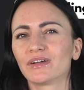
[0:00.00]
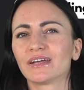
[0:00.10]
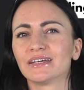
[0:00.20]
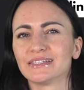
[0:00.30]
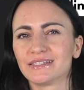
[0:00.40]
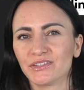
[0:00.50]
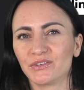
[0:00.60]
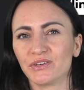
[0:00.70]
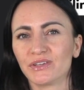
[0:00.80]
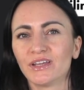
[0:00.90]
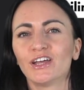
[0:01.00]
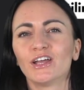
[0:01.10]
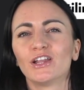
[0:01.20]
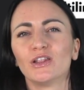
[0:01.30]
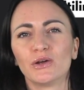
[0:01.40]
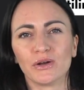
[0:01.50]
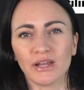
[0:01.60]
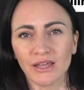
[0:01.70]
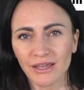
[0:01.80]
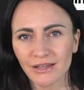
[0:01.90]
considered
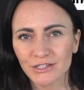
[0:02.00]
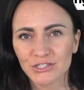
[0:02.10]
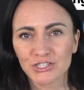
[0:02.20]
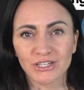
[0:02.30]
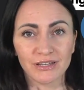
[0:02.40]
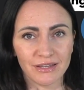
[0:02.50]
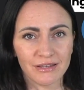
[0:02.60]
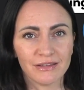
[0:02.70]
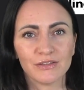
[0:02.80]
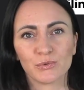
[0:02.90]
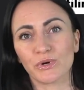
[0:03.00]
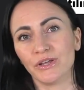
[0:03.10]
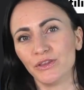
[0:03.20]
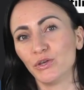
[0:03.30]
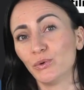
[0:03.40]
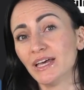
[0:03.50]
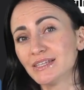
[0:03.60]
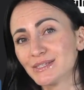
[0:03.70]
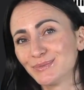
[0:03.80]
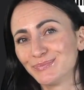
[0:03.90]
learning English in England or in the US?